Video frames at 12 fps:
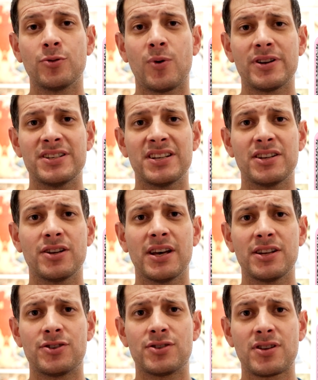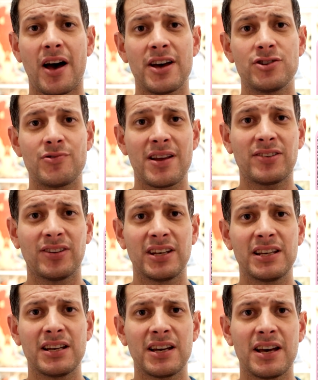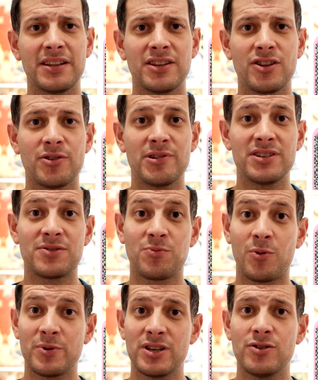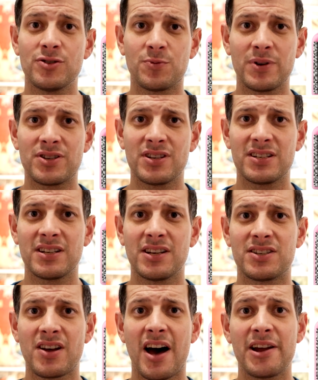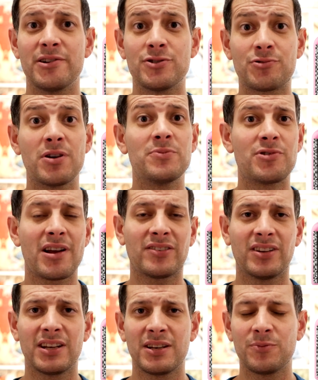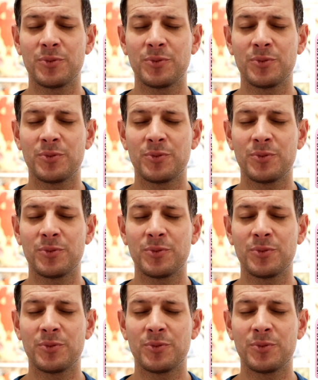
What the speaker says: One is a tyre dressing, and the other is what we used, which is a tyre and trim dressing,